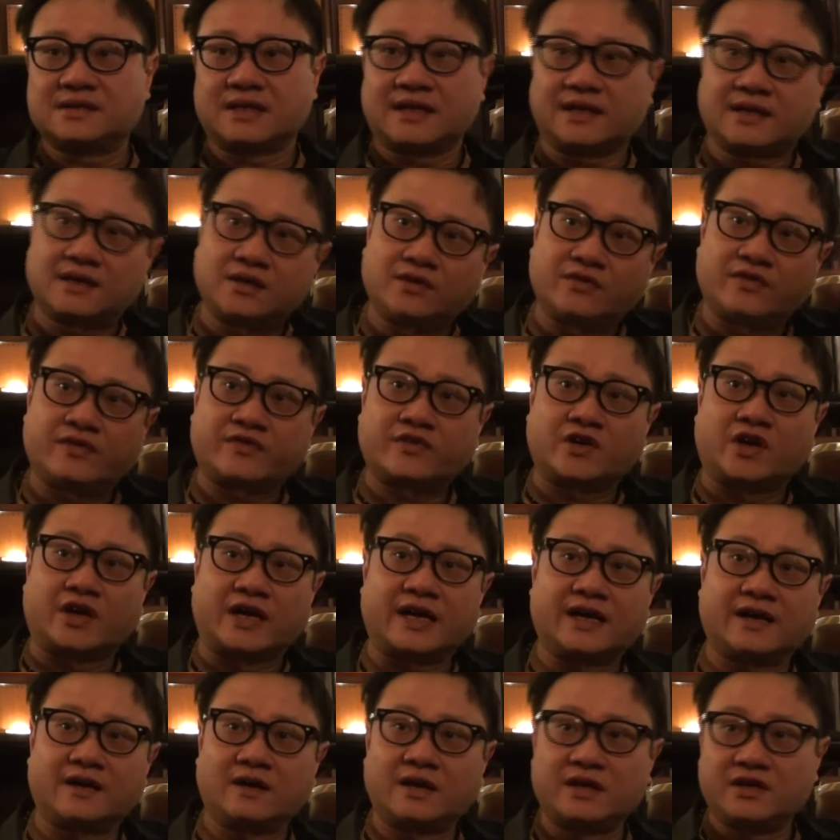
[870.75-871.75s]
Like you've got
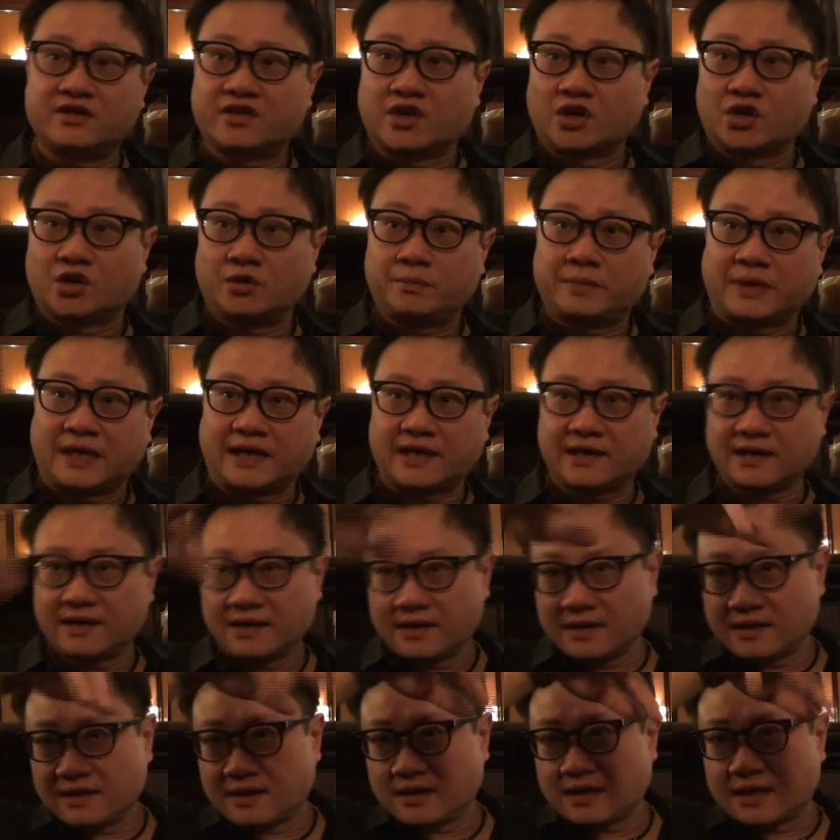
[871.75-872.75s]
Hell and you've got Goodbye,
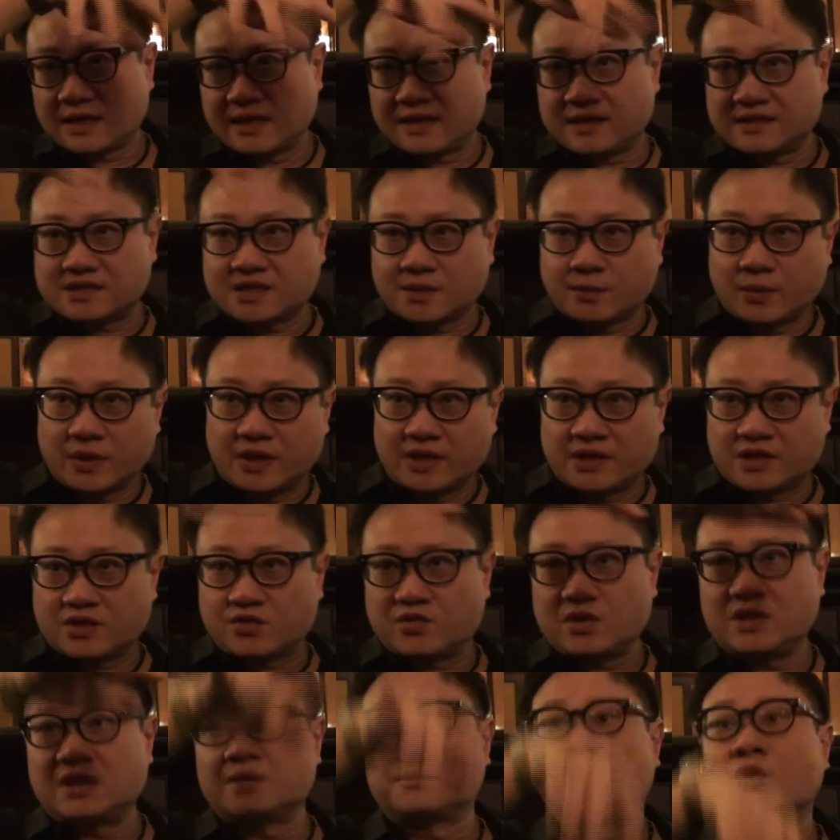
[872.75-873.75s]
and then somewhere in the
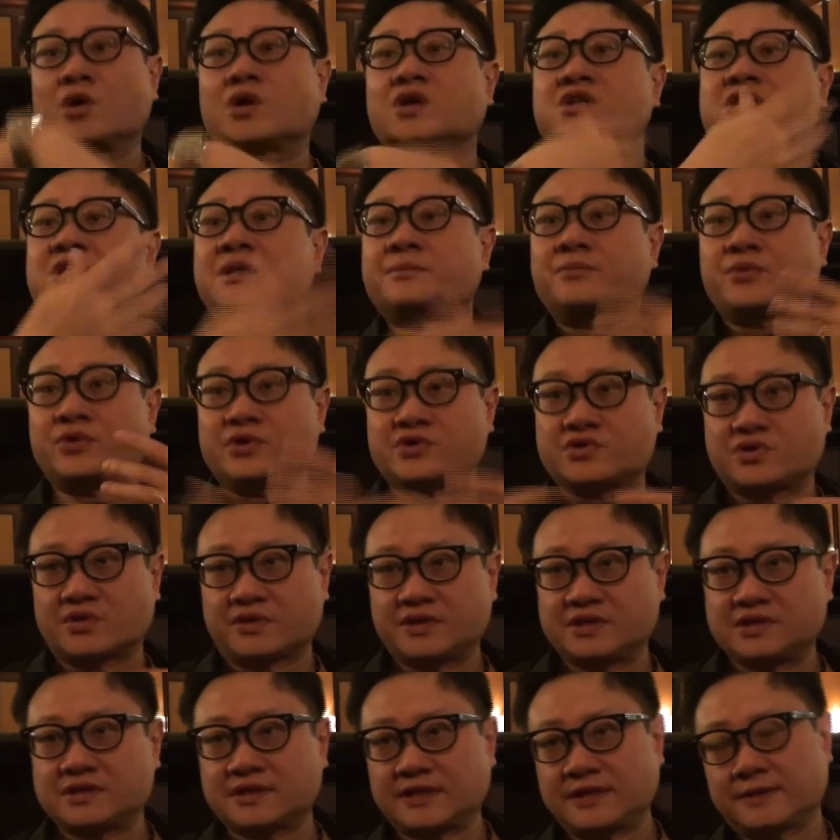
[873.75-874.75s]
3 the more contemporary
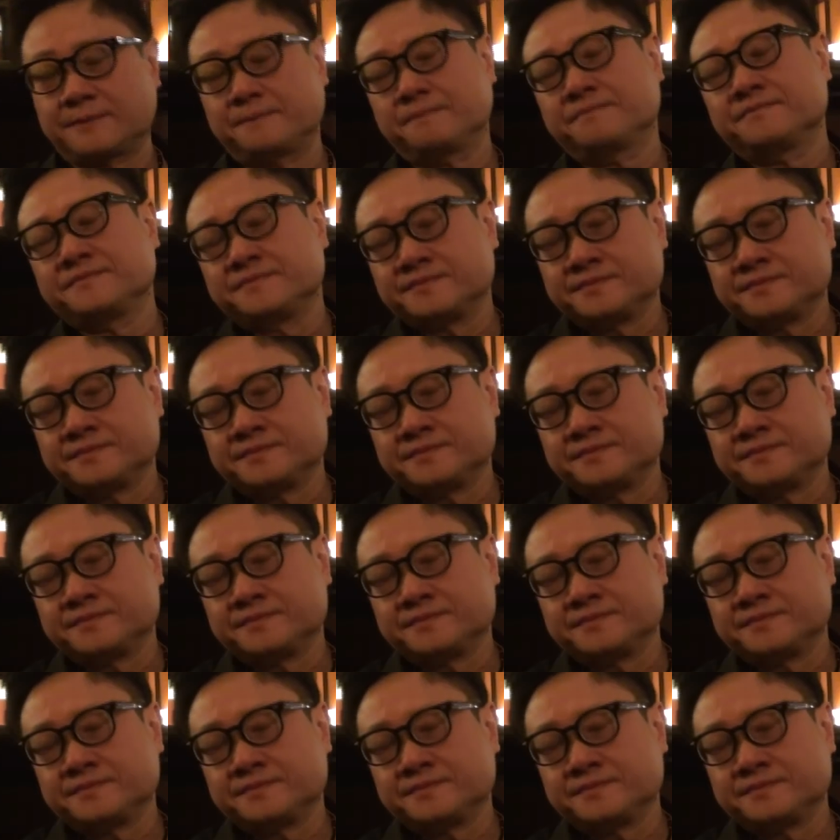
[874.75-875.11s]
stories. Yeah.